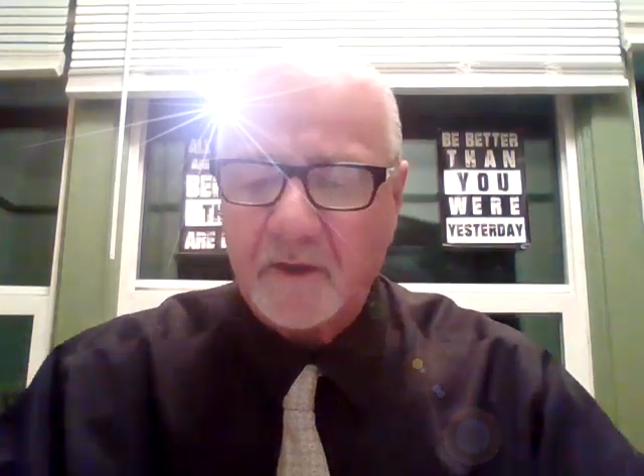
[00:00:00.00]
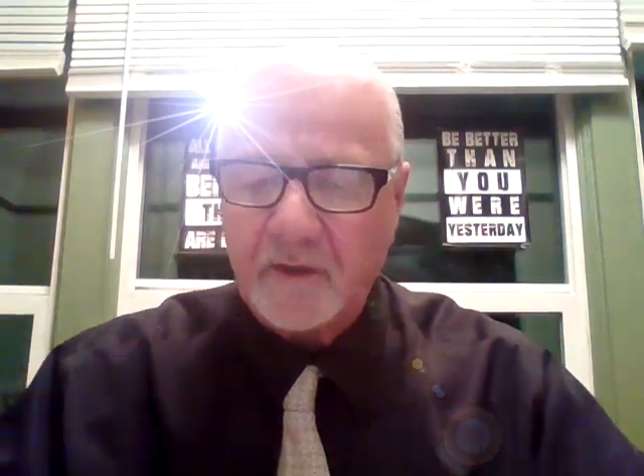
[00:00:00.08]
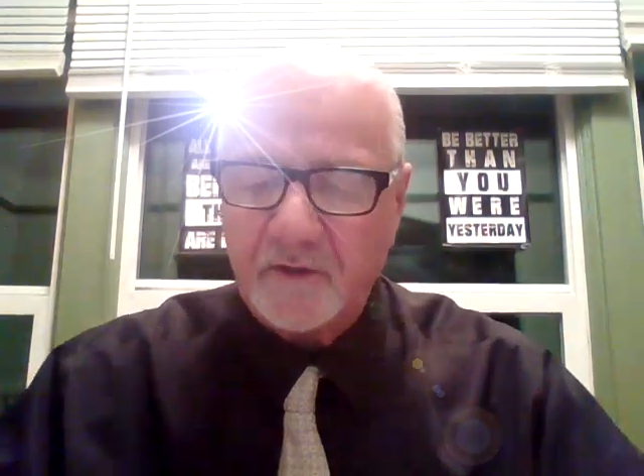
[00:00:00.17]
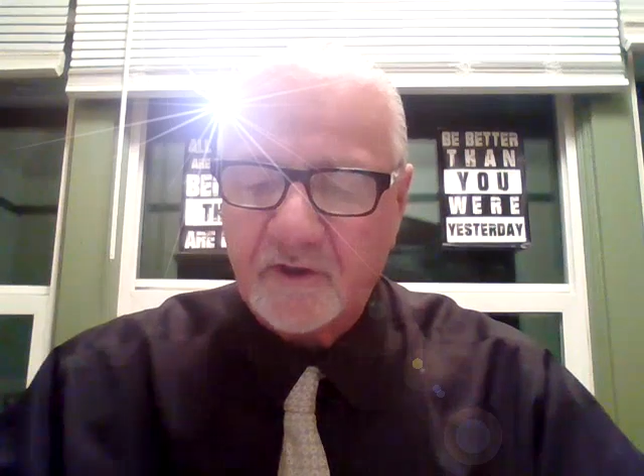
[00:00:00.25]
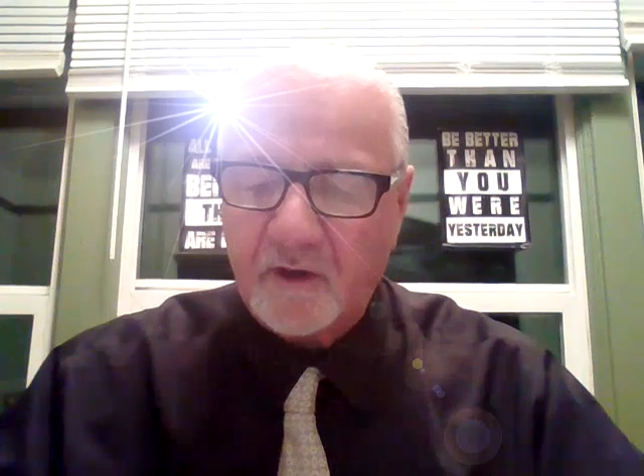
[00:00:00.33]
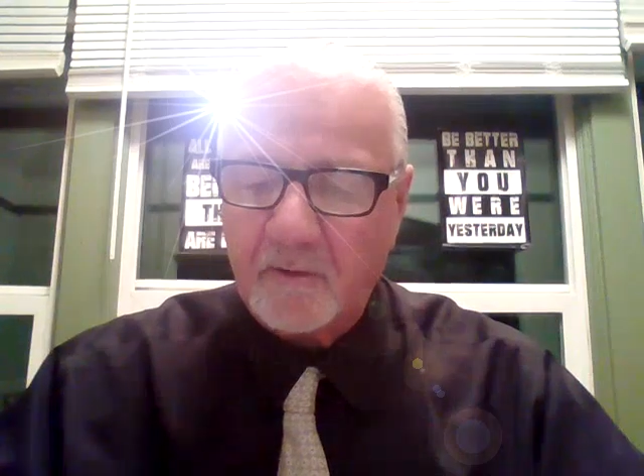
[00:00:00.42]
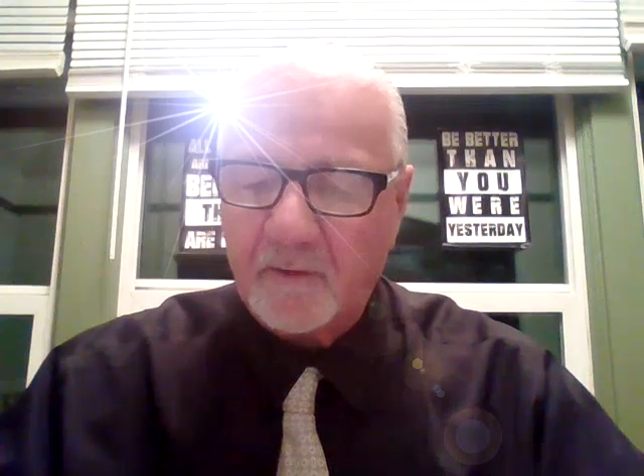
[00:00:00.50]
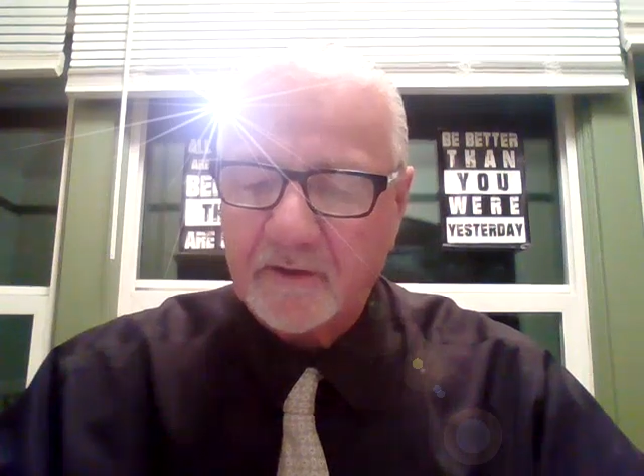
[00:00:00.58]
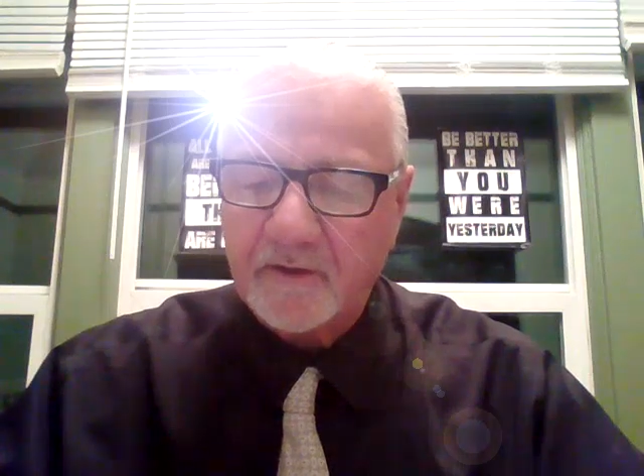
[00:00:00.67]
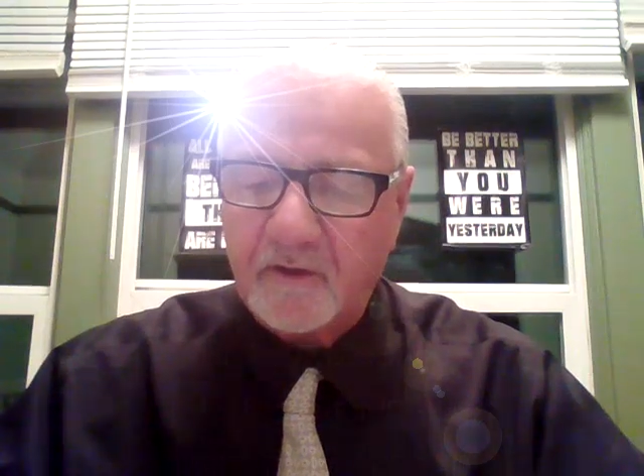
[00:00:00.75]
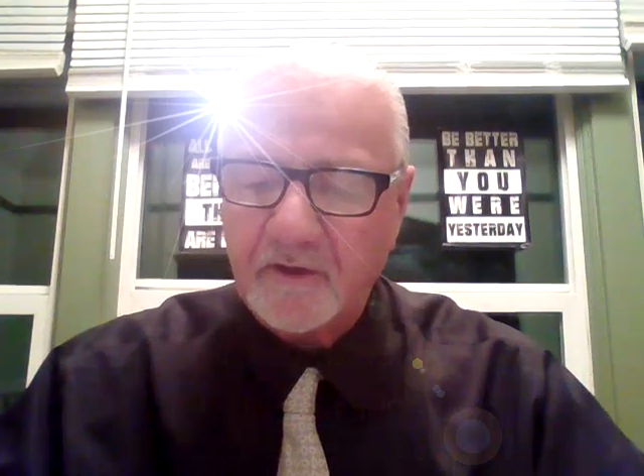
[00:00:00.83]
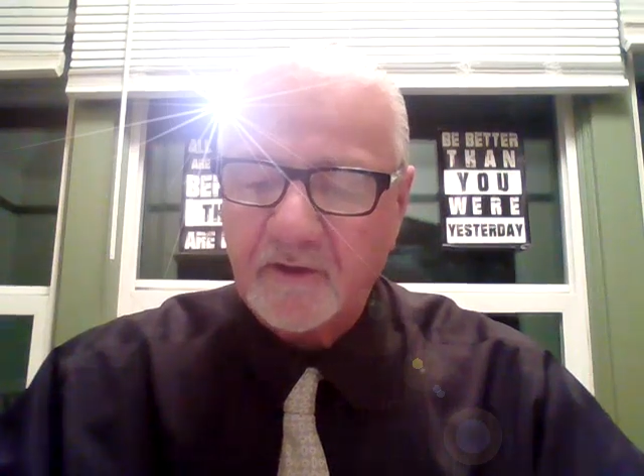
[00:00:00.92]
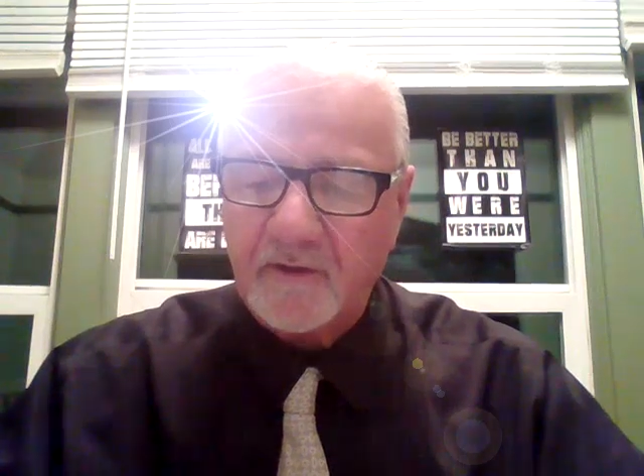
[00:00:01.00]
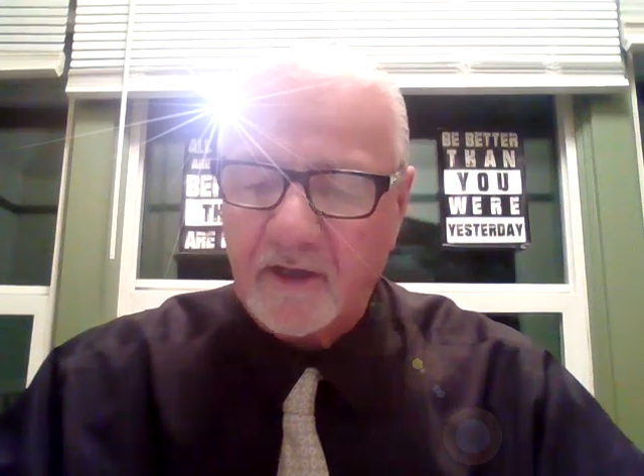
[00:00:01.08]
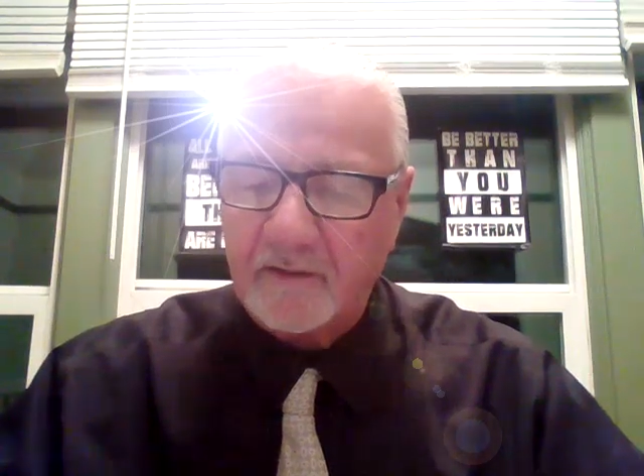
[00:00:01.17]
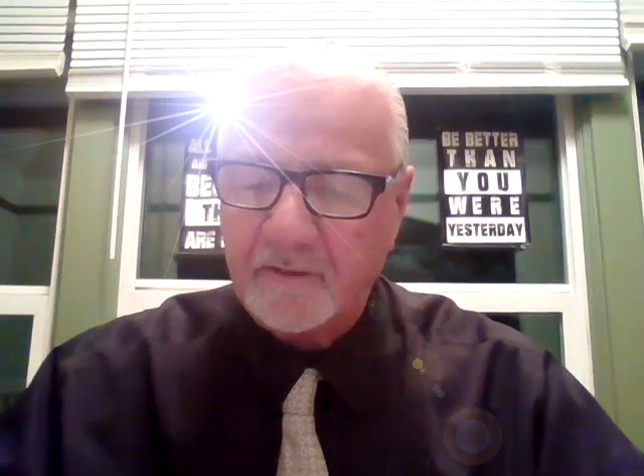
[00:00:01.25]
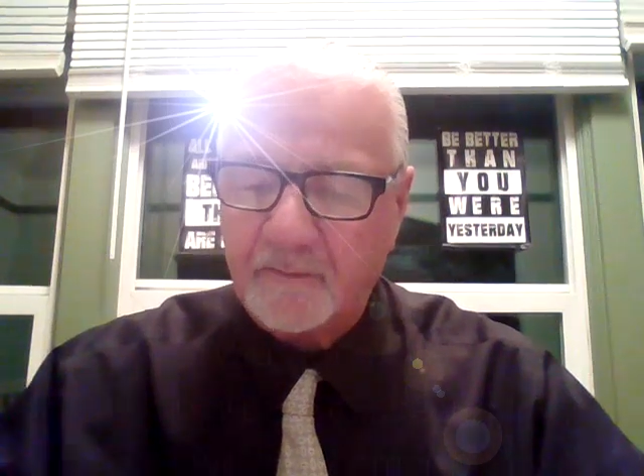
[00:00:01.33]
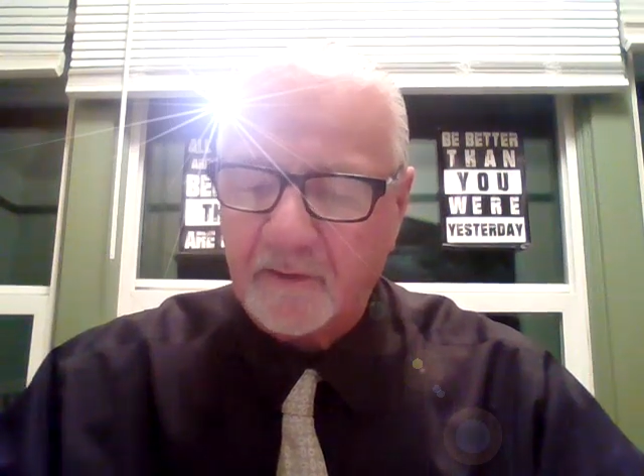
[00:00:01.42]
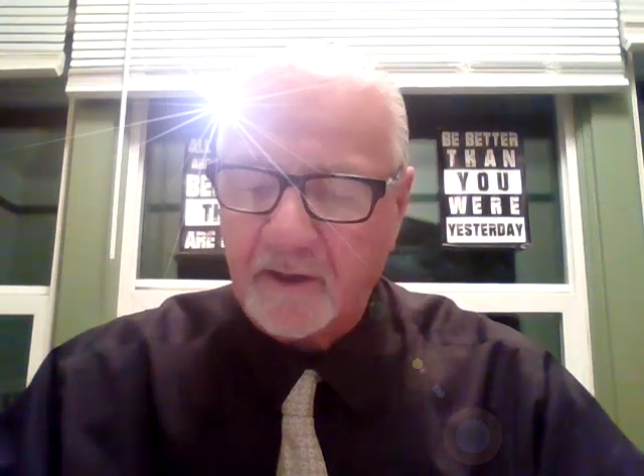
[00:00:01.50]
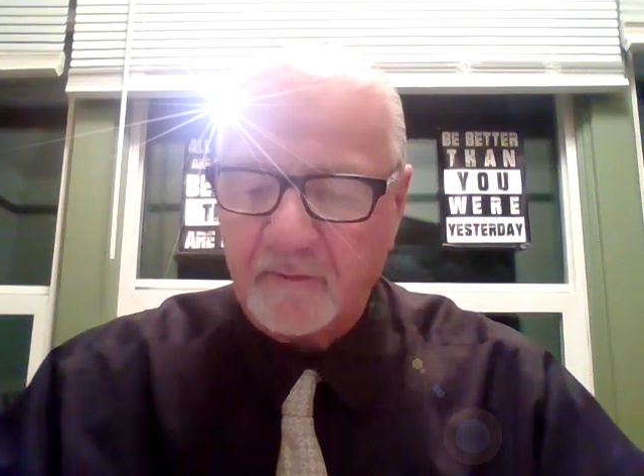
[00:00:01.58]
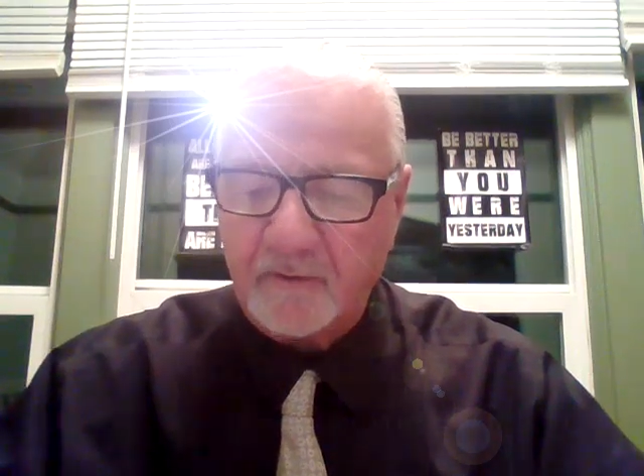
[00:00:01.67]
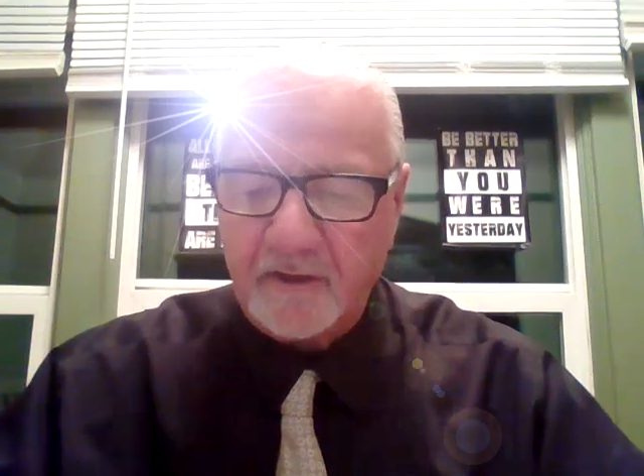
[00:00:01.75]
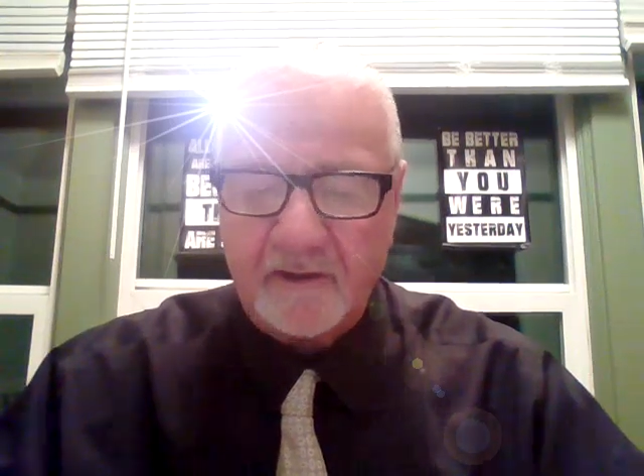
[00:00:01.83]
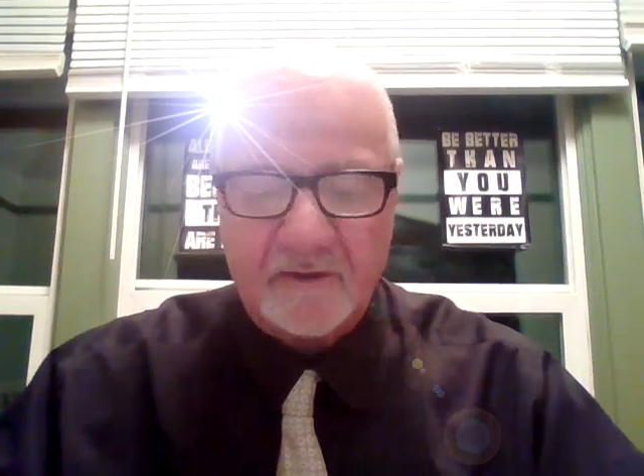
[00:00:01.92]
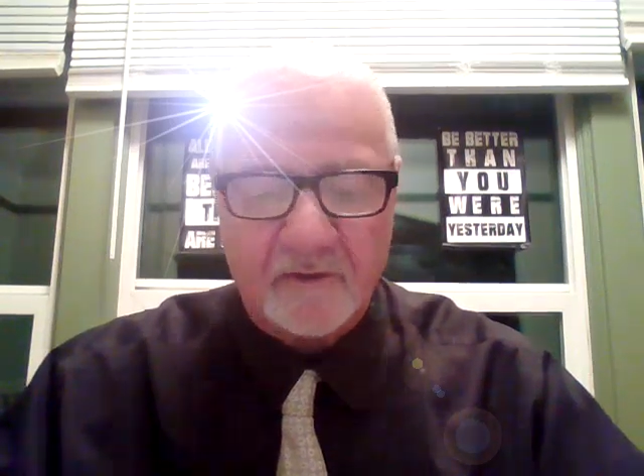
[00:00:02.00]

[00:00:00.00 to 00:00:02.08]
enjoy what toys you have to play with as